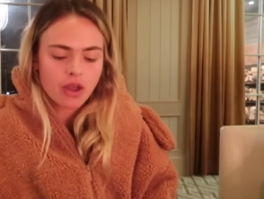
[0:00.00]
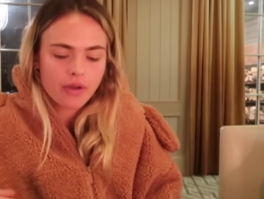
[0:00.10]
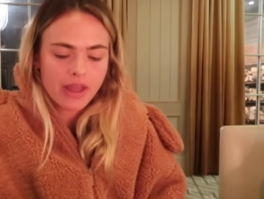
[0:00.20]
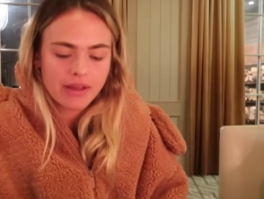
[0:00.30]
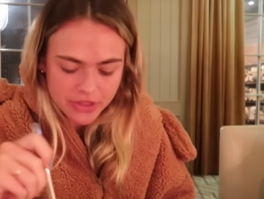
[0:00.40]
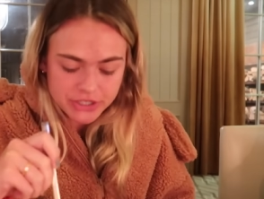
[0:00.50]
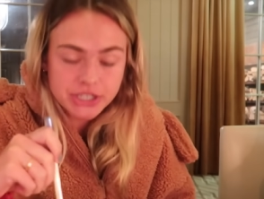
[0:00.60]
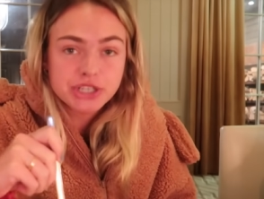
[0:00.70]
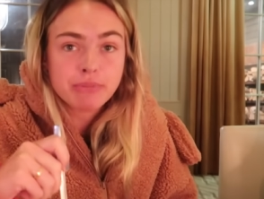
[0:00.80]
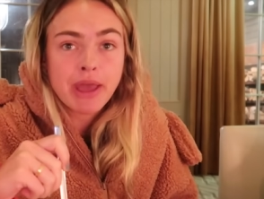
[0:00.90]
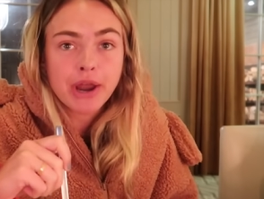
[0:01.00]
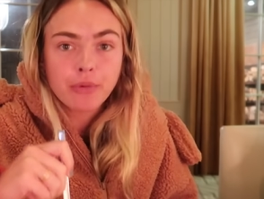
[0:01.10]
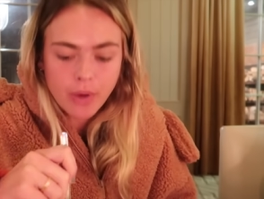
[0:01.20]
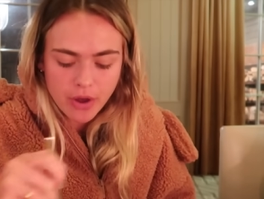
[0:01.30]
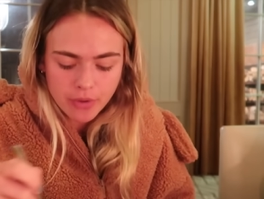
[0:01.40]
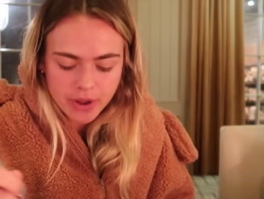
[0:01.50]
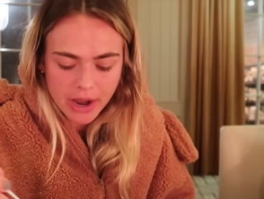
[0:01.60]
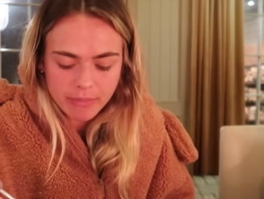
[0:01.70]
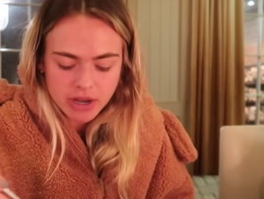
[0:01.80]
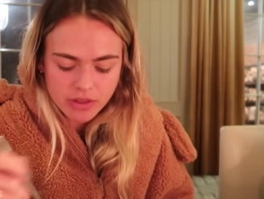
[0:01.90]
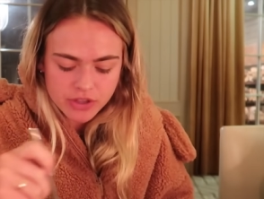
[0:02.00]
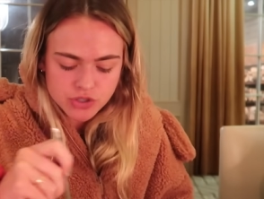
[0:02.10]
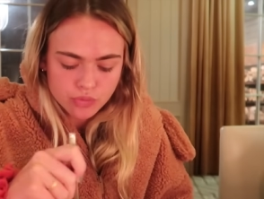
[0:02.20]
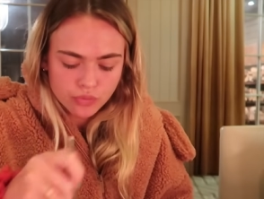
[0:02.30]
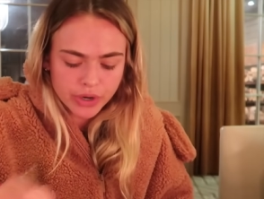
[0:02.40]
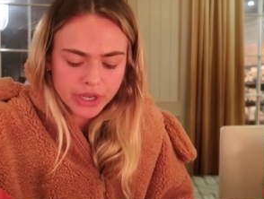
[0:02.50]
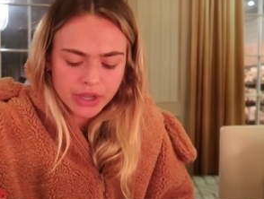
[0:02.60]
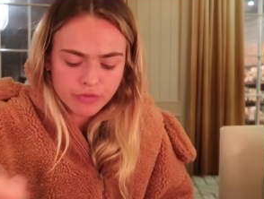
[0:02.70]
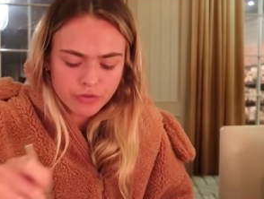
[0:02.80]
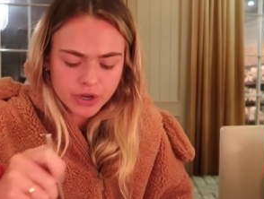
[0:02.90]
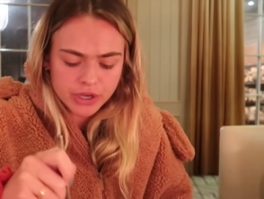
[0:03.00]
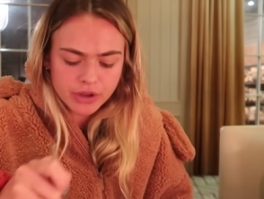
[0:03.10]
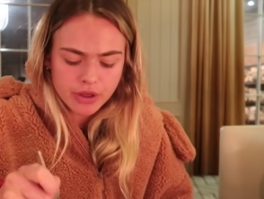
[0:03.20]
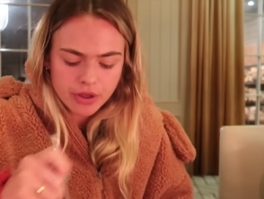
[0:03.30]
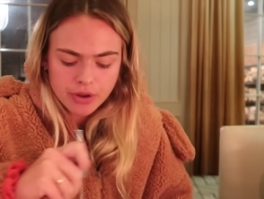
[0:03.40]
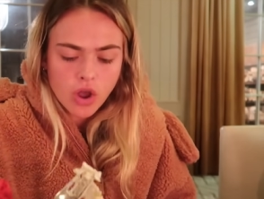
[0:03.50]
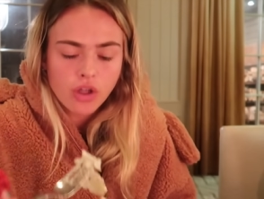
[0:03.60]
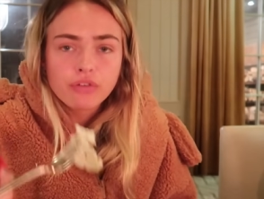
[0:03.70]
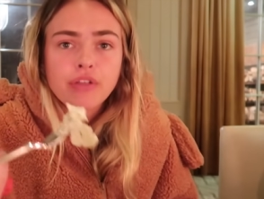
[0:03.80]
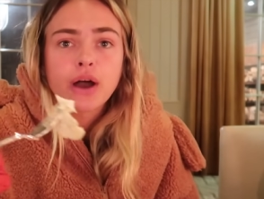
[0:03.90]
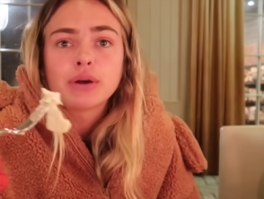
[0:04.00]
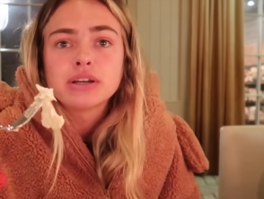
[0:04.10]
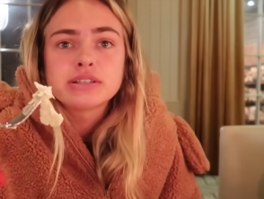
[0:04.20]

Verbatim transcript: Okay, they're teaching me how to woe, and I'm eating this really freaking good cauliflower